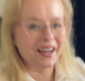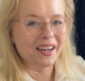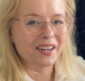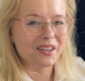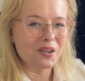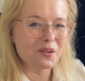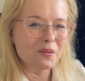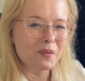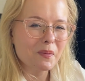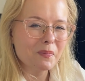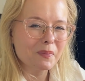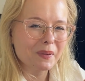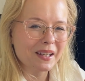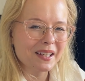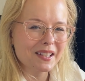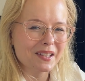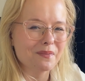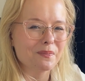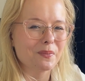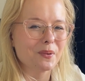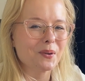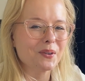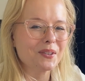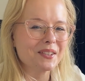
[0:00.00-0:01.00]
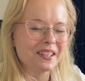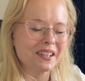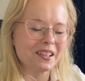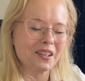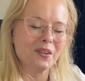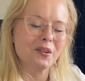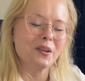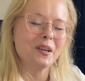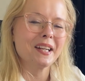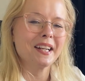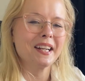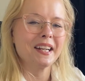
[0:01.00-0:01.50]
And commonplace books are
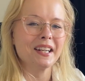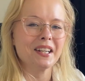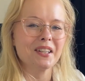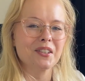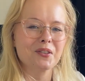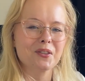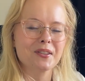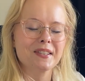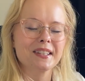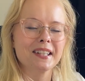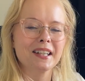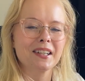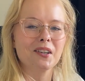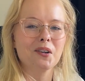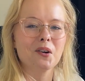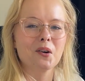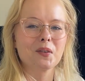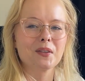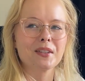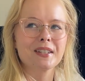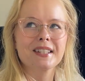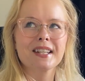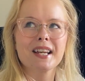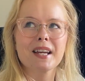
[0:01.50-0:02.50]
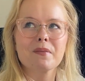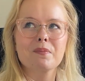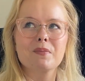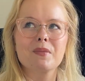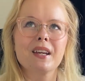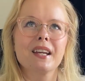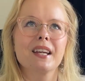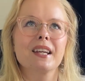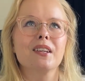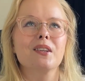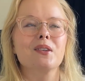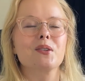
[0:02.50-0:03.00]
quite an interesting concept.
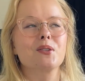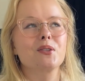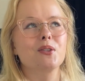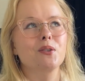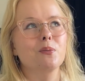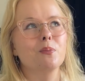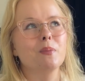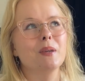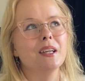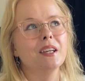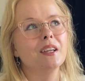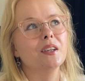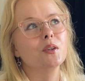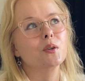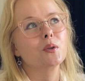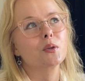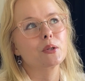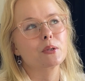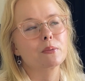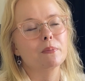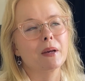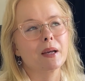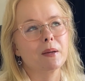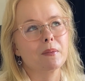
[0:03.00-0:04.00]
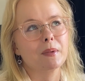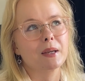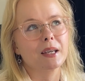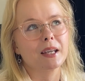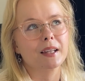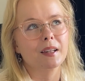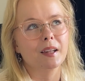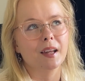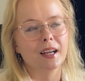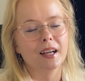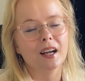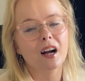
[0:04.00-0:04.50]
They used to be used
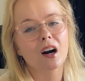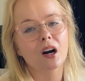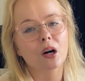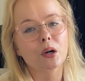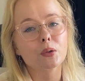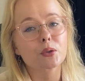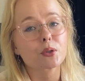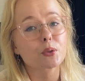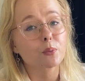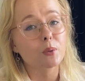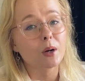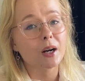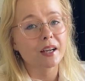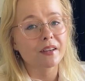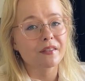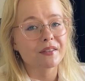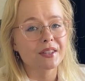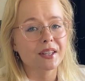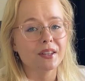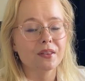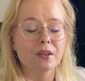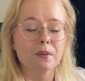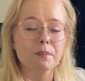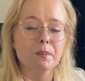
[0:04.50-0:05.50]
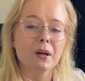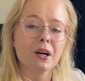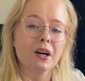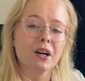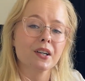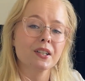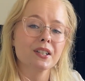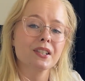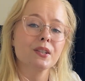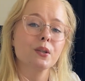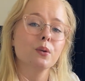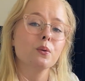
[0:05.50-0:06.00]
maybe like housewives in the
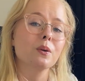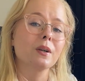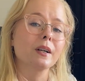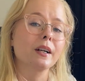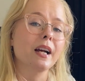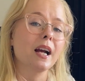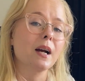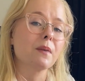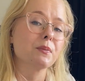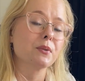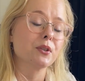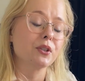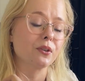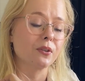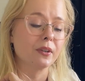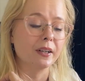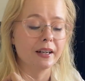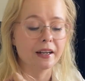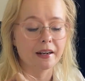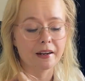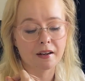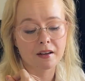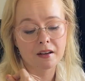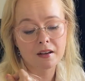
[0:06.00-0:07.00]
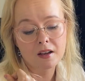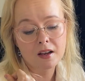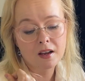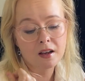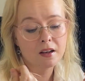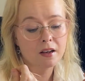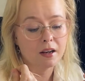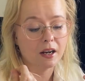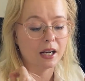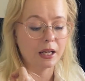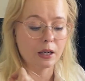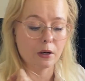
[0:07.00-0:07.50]
past who were capturing,
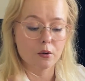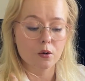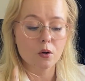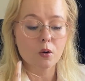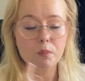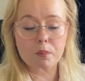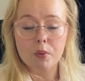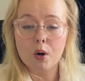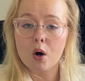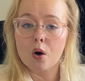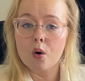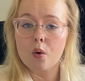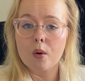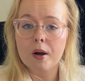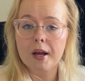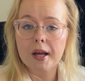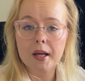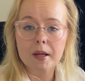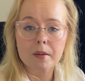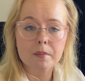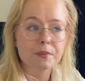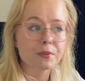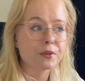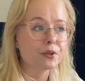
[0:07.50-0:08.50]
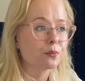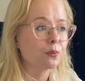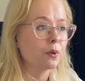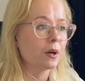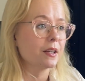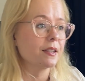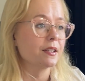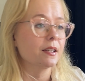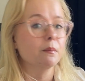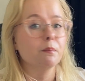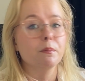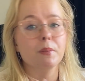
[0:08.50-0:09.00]
I don't know, poems,
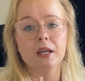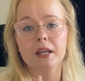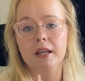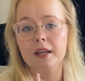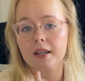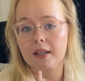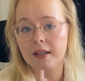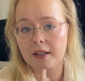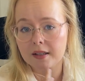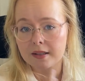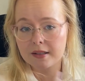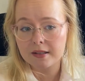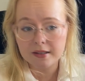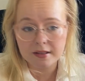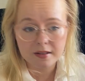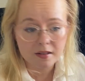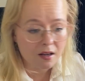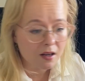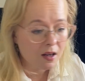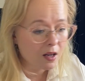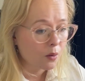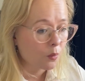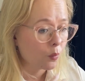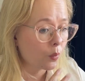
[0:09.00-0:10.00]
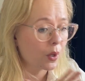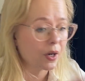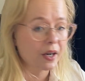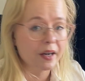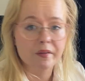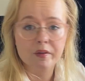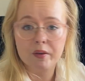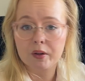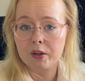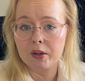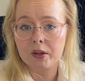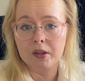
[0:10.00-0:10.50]
recipes,
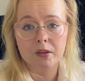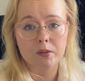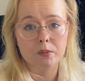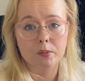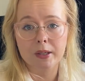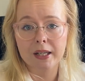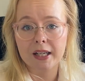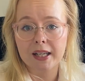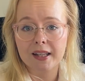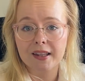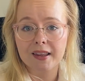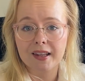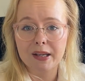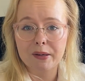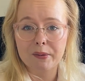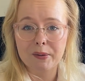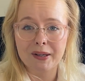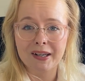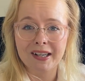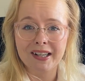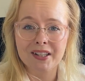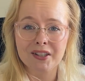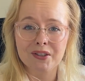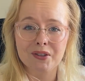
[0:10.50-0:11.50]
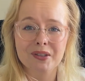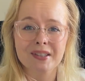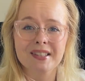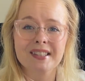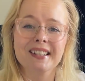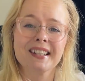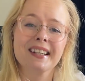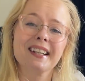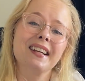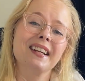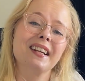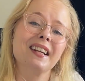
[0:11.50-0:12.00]
whatever really they were
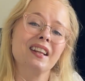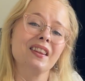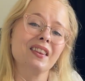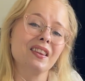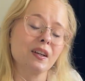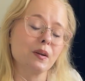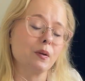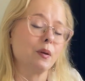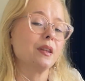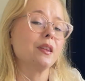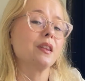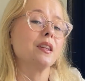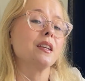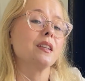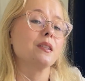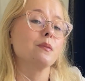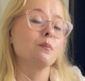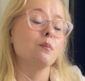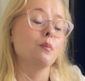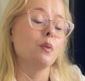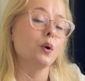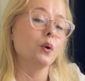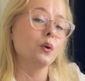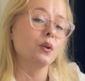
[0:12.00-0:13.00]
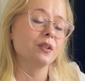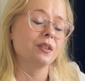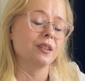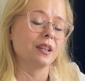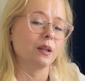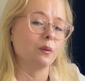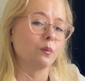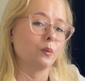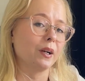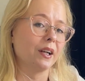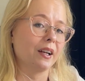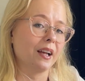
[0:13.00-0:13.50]
interested in. And they were these books
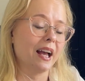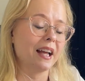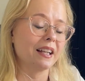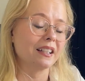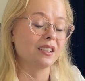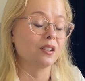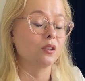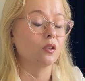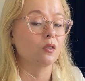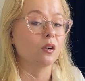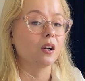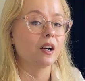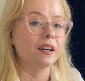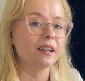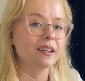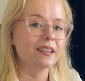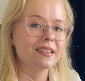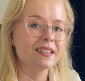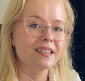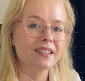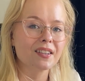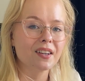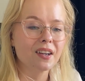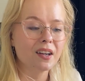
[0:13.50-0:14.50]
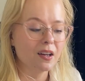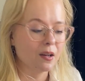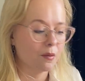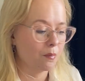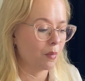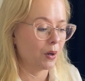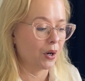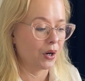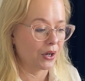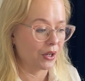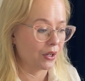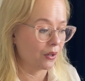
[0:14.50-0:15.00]
that were categorized
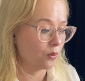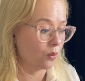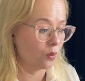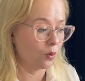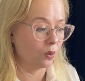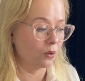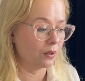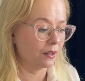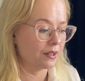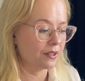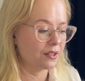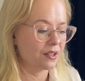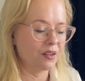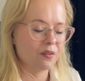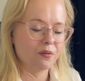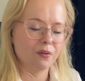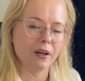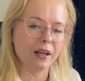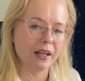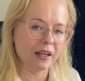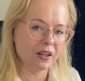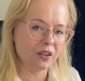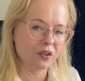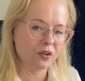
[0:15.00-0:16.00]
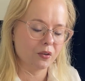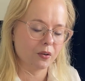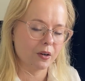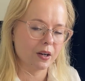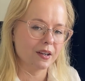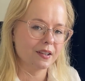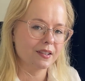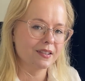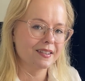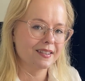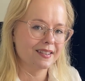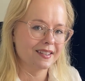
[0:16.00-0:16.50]
by all these different
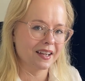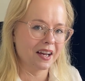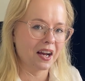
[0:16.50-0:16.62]
interests.